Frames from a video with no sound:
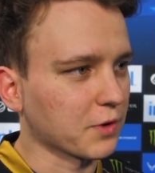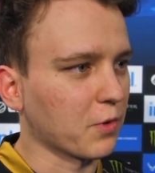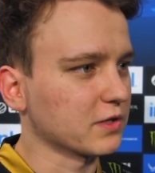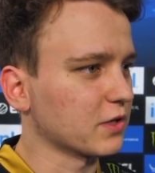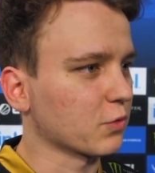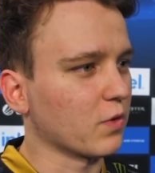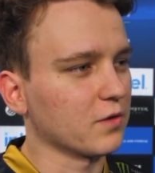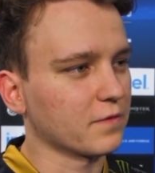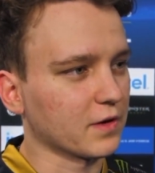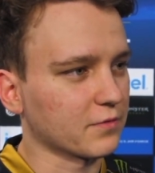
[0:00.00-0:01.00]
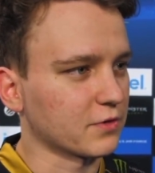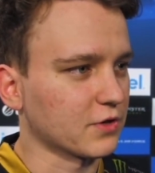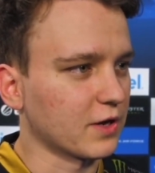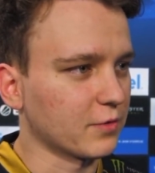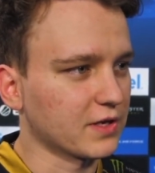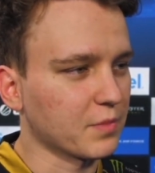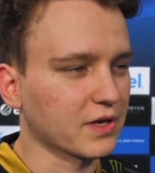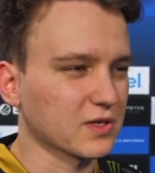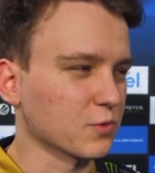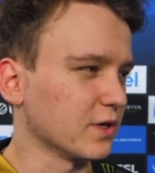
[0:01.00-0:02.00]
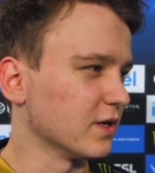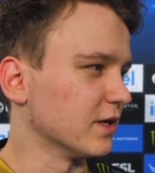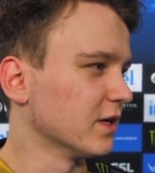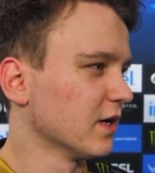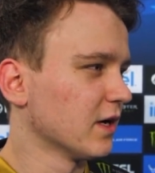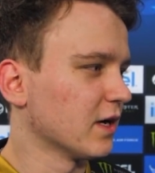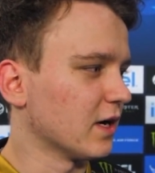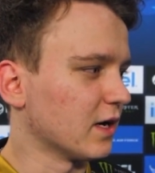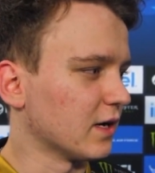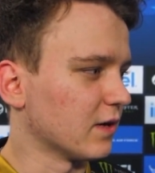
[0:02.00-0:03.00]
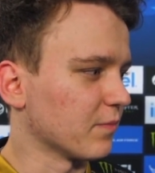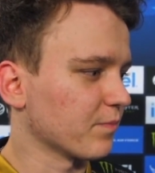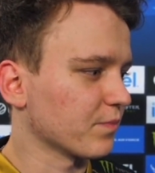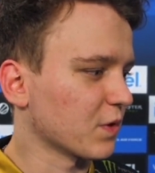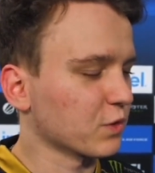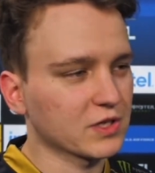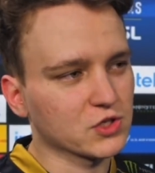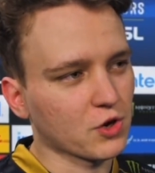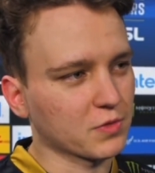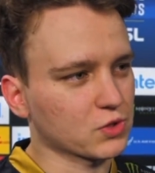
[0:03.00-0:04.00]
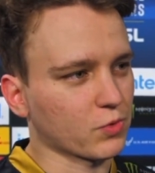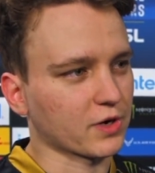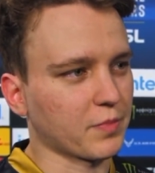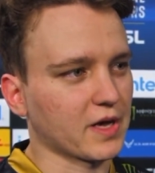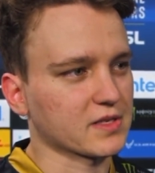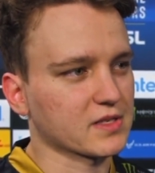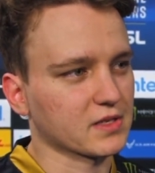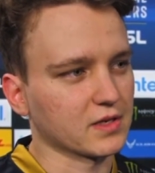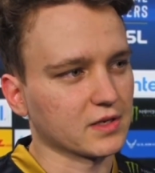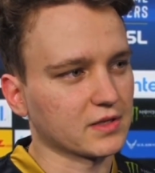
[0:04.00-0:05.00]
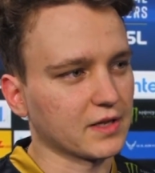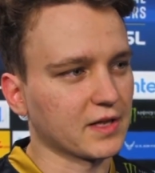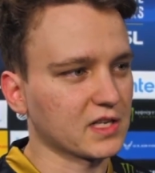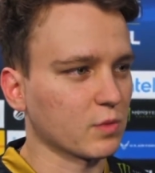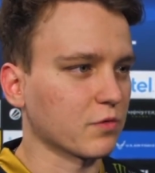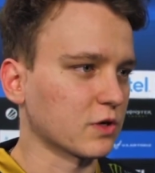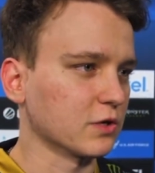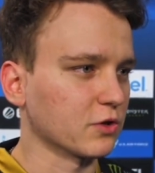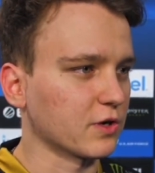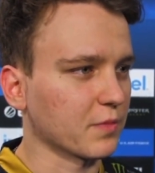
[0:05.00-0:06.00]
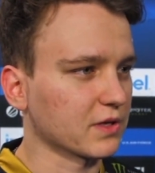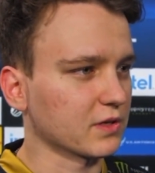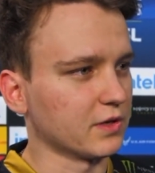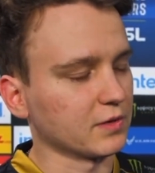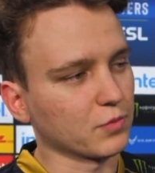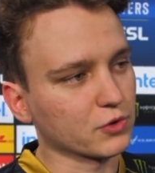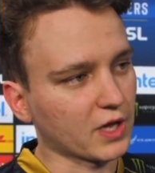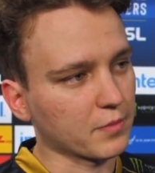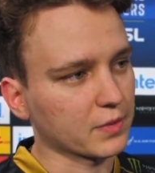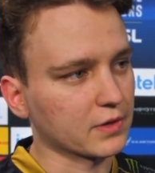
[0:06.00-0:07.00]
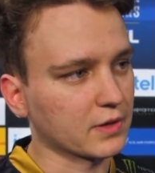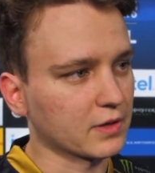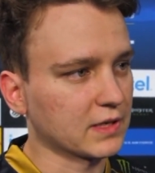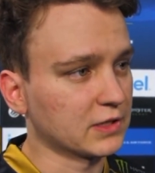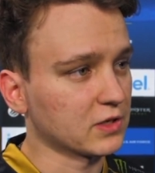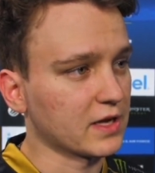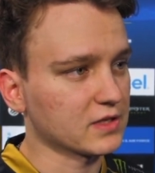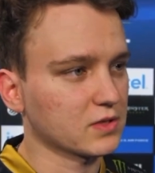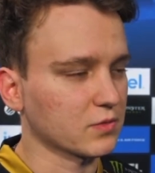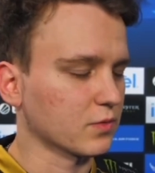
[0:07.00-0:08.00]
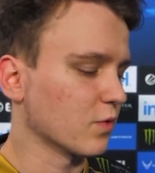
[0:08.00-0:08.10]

We wanted to qualify for the arena because we um, we did so much work past uh, 10 days before the tournament in boot camp in uh, Netherlands.